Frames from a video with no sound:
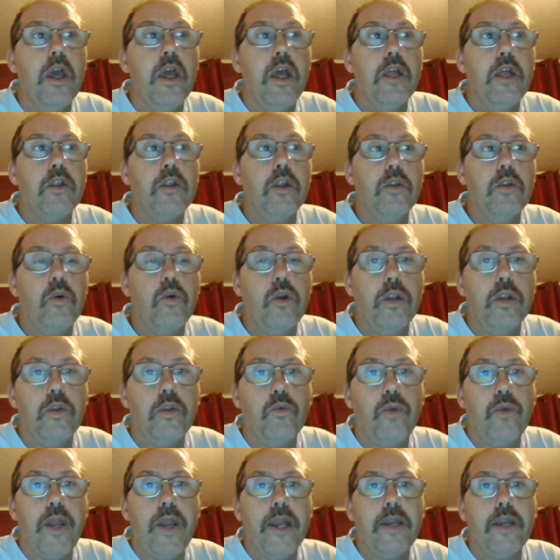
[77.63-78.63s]
The Lord of the
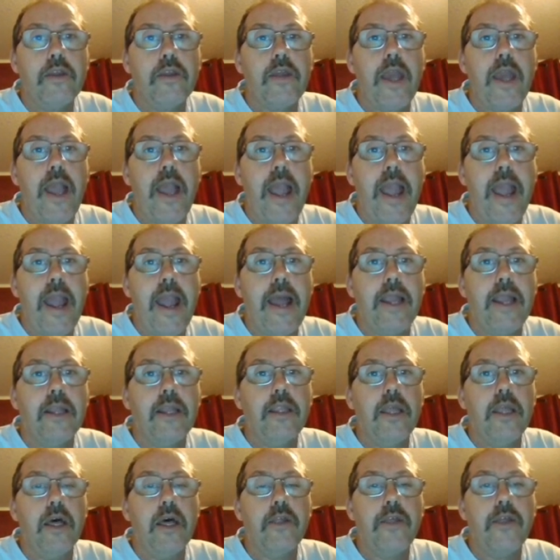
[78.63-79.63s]
Rings
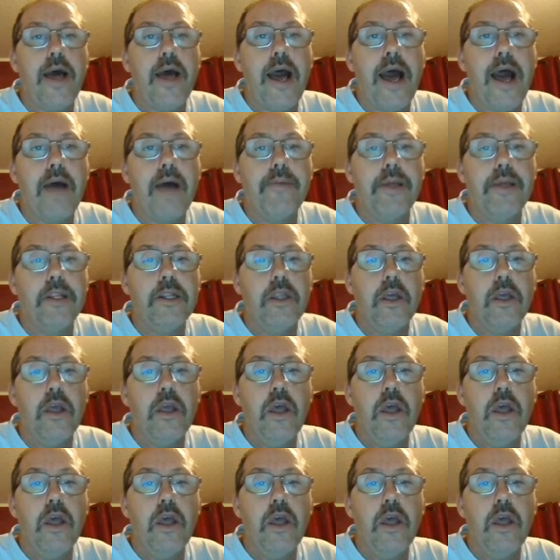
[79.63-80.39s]
and uh, The Hobbit,